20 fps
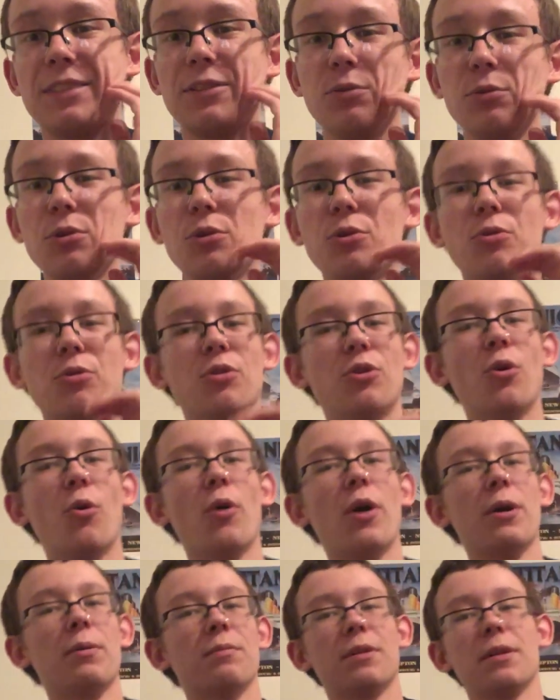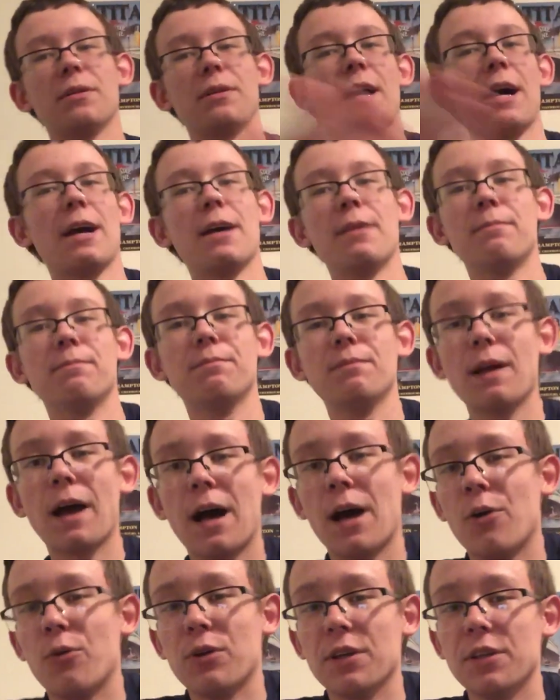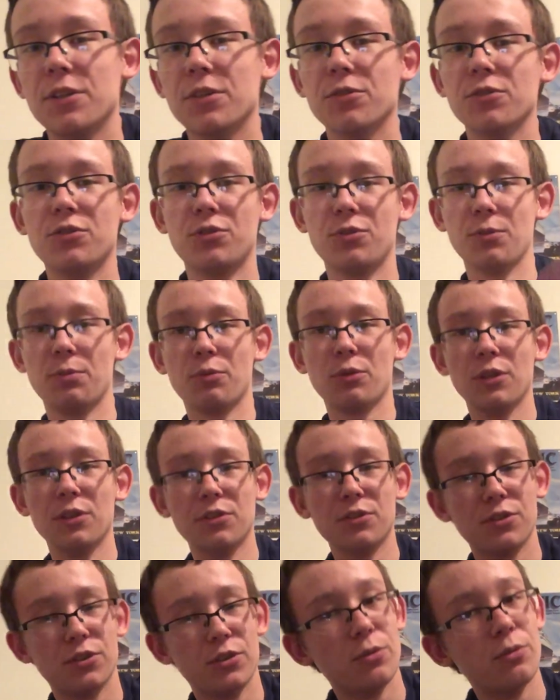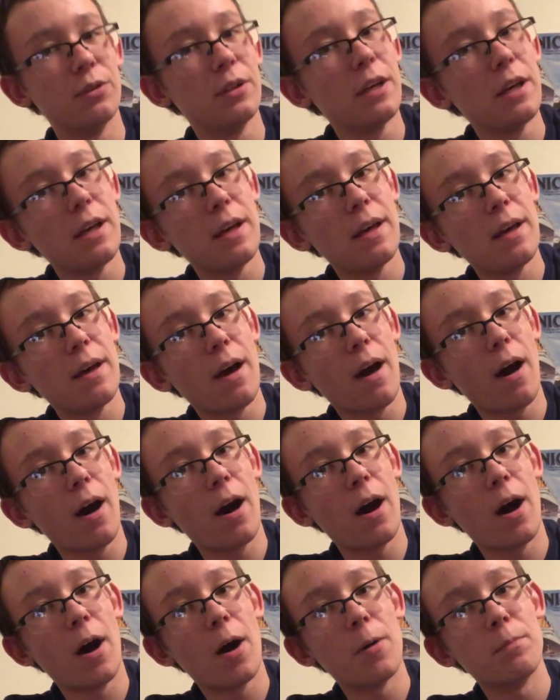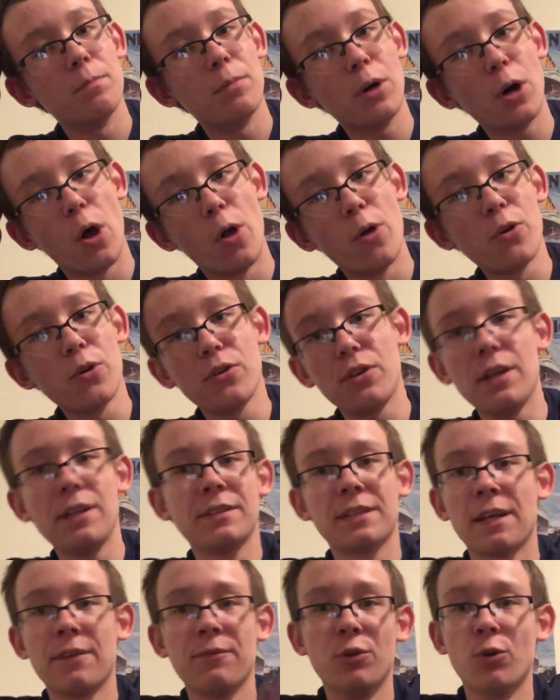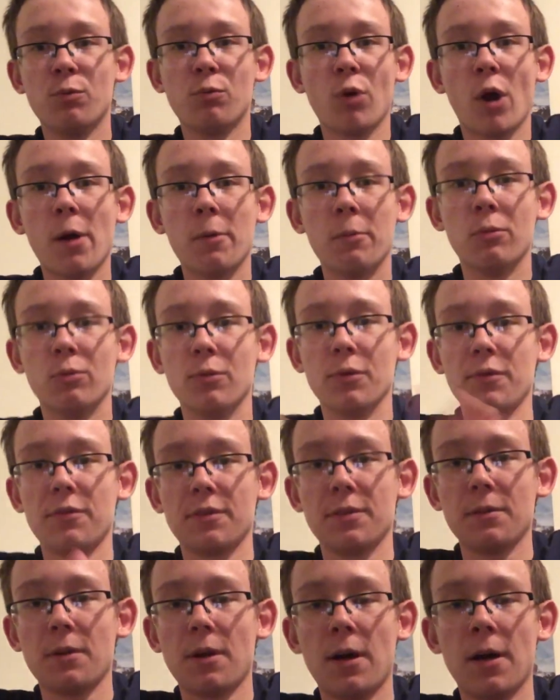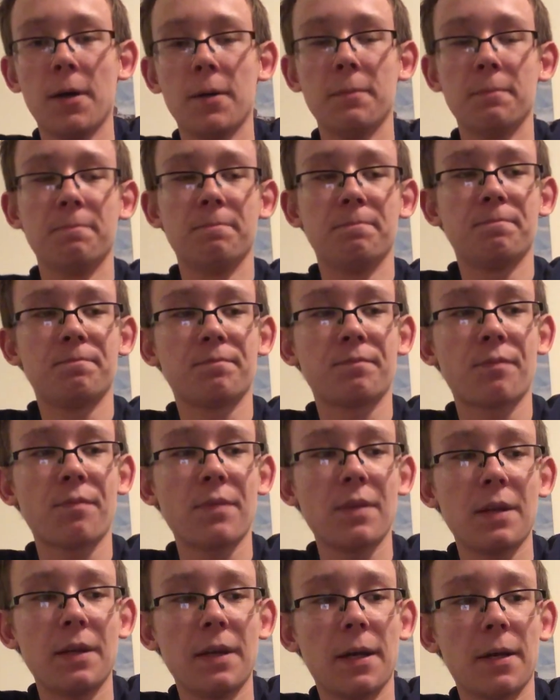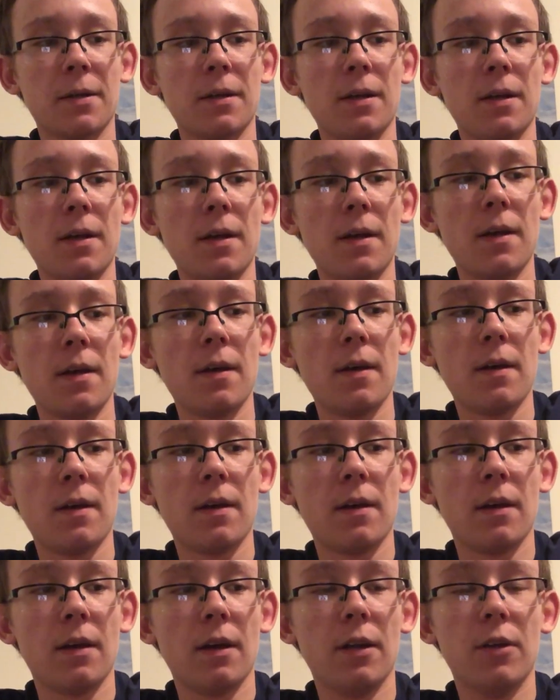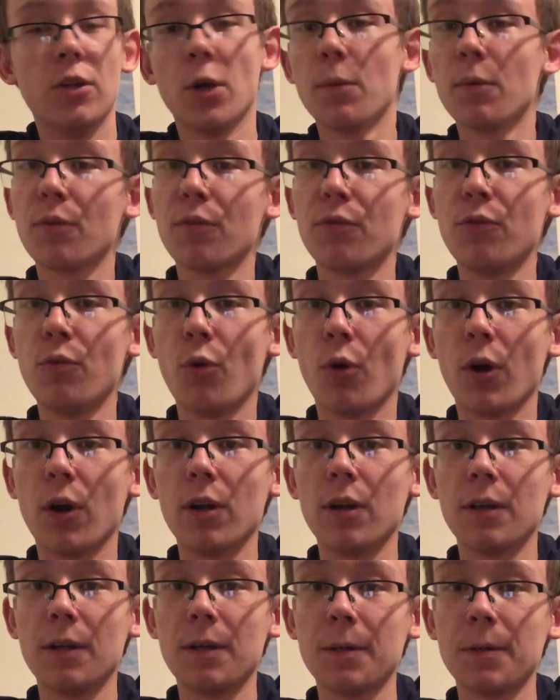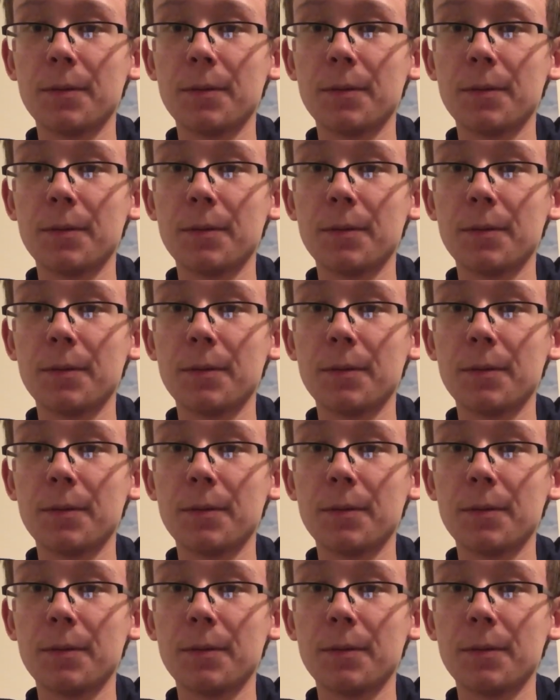a little annoying, but I'll get used to it pretty soon. But other things I have no problem with it. Yeah. Number four,